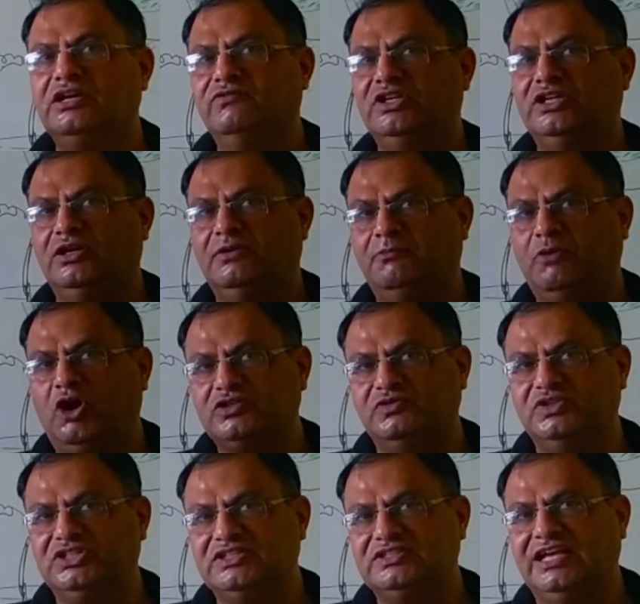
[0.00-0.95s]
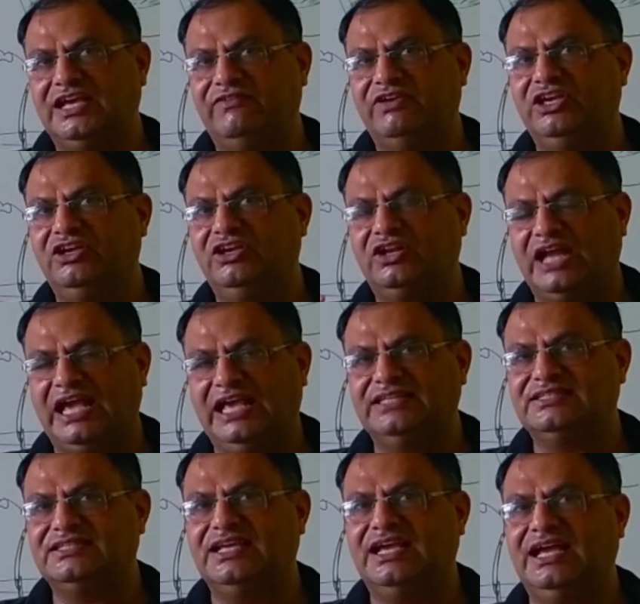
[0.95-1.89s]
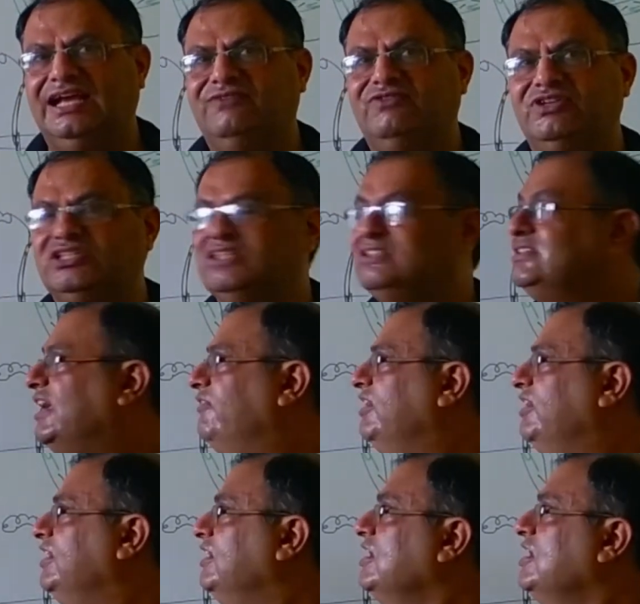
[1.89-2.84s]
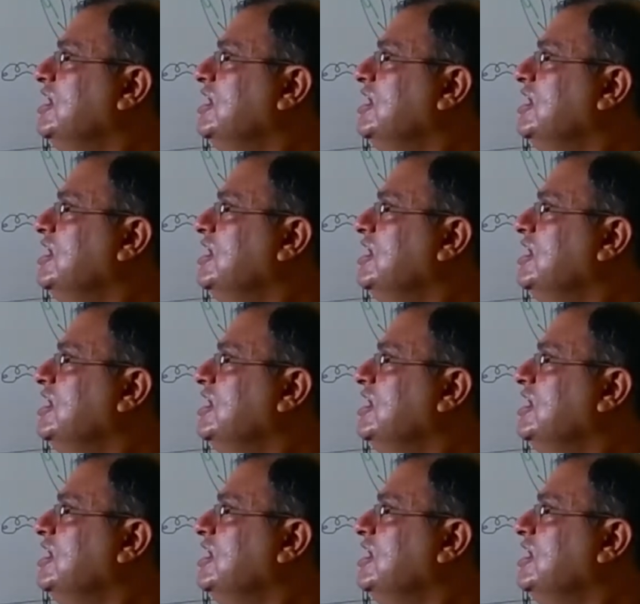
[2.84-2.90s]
a box which is having rice and which is having